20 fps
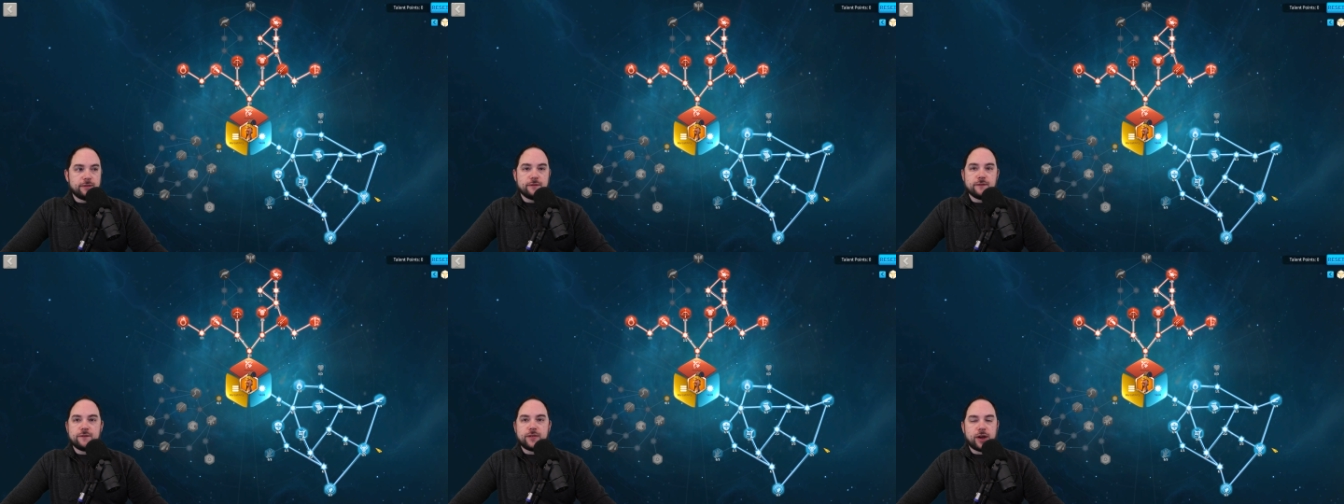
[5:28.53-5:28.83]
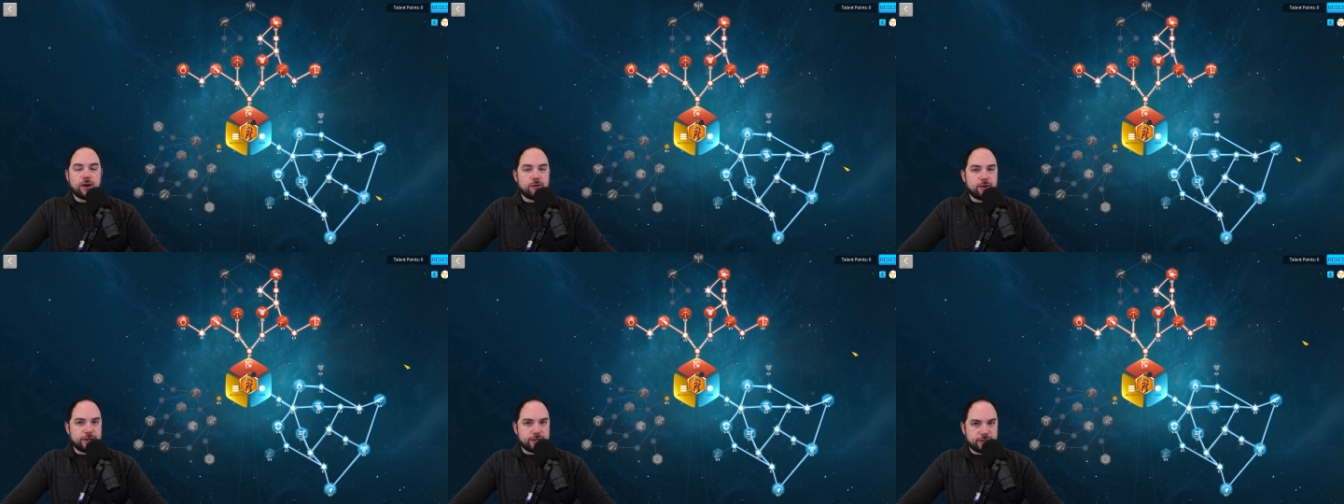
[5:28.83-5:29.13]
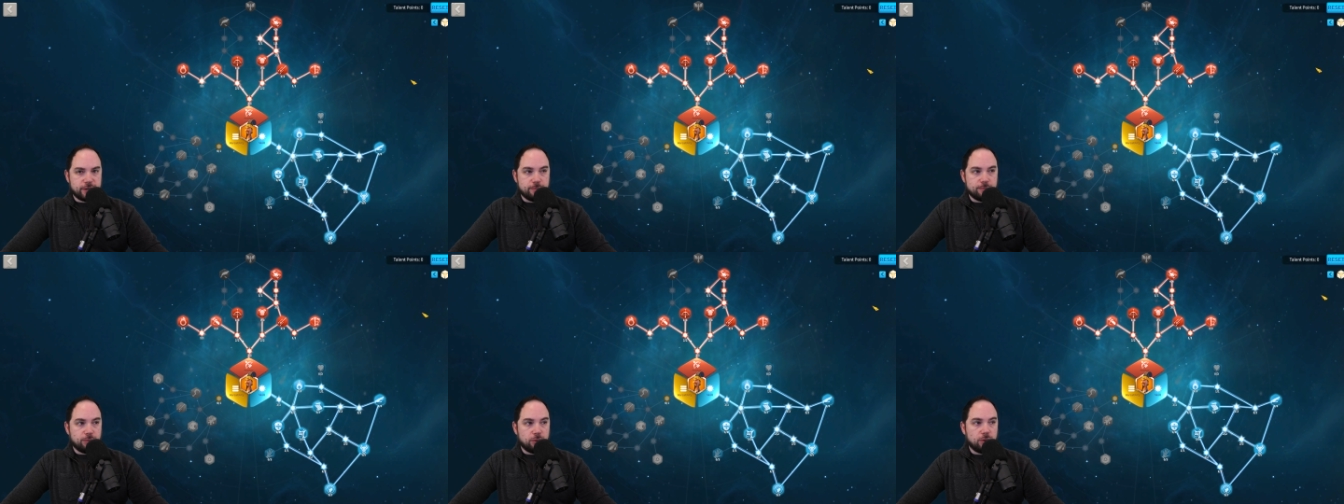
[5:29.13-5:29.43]
Very
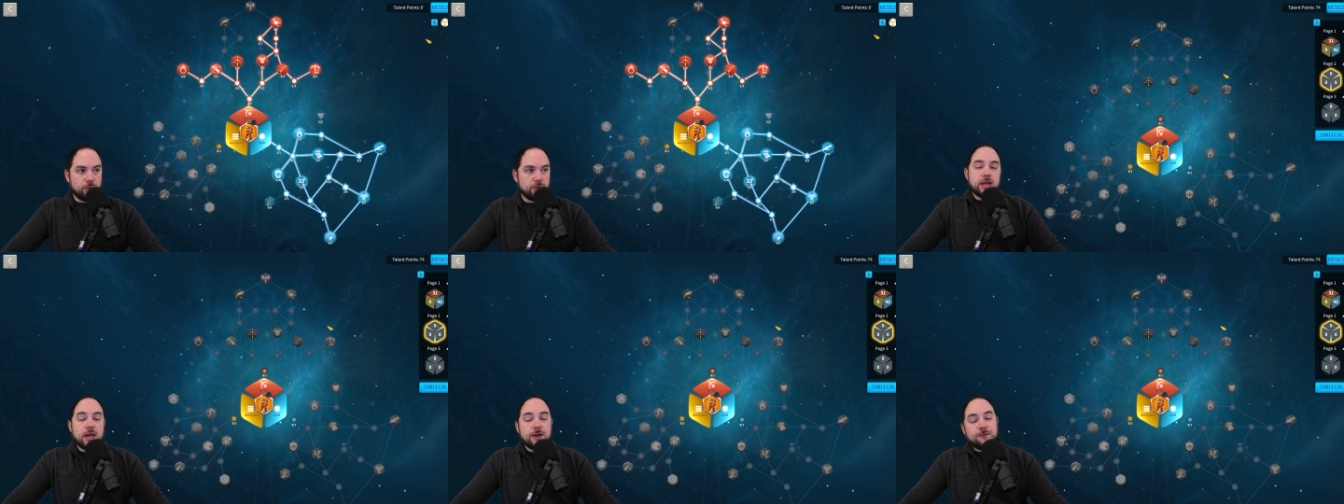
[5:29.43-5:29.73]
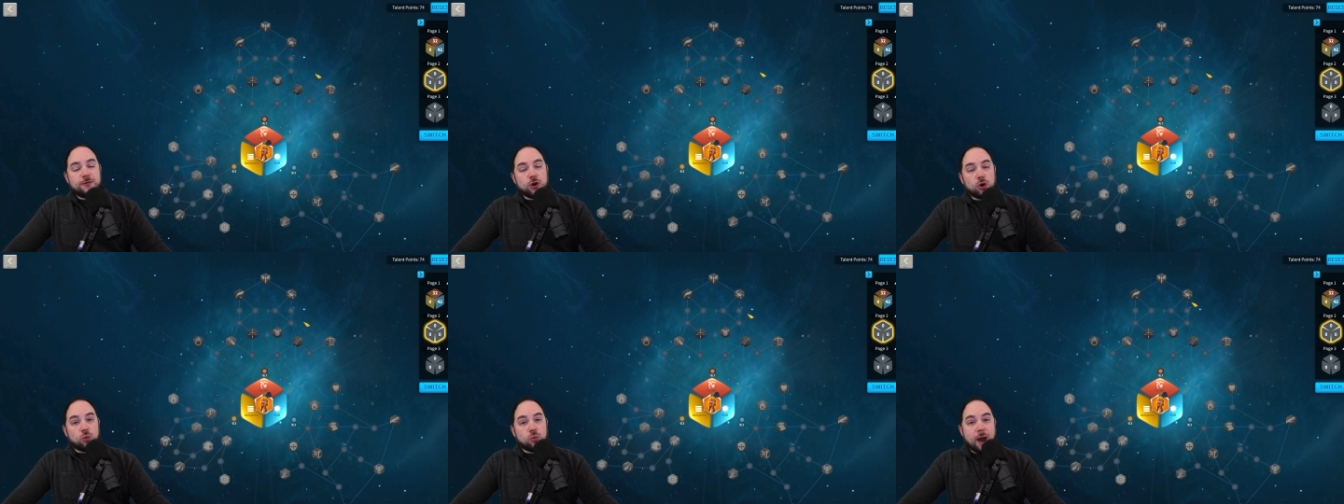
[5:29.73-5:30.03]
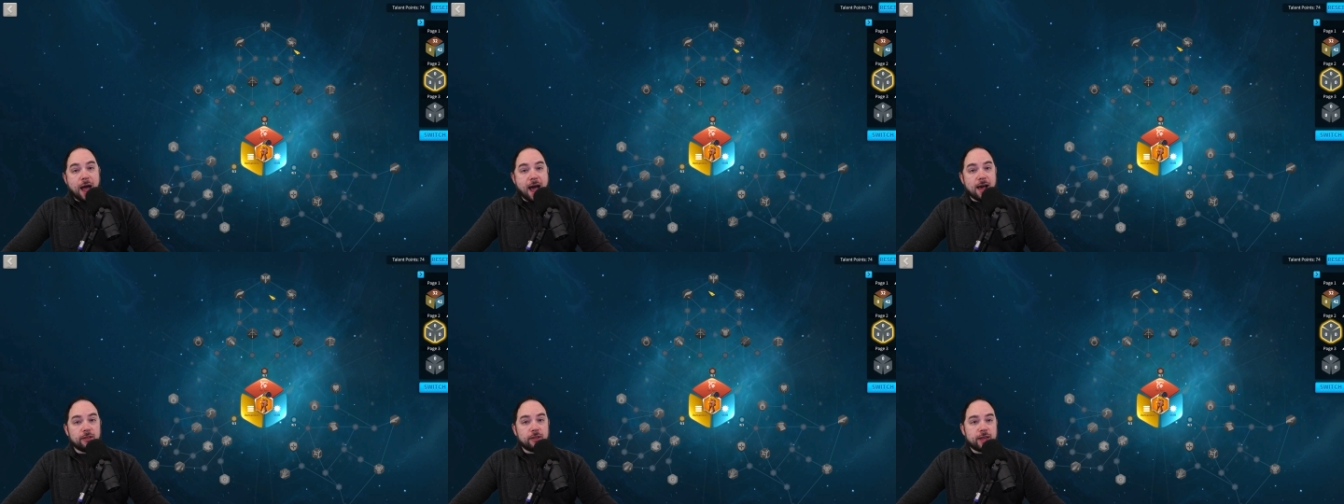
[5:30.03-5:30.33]
simple. If you're
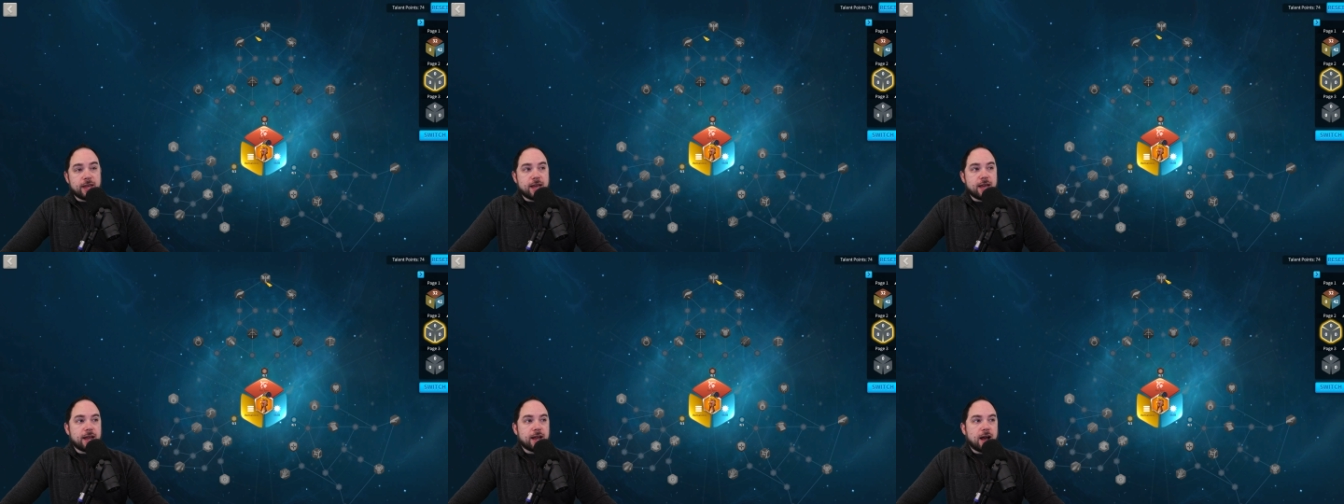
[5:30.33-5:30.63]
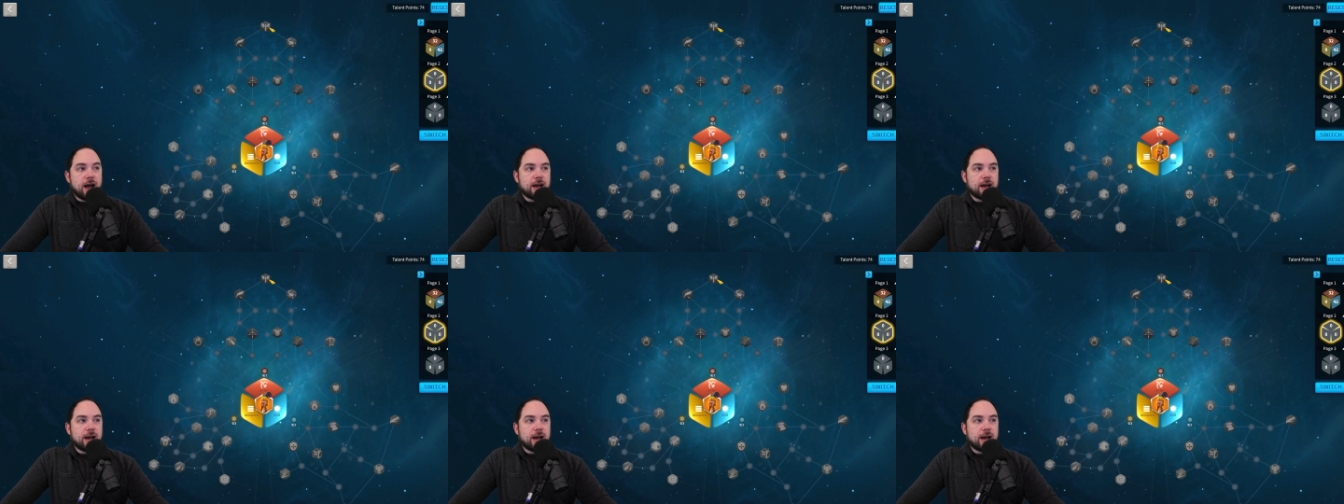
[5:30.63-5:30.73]
rallying,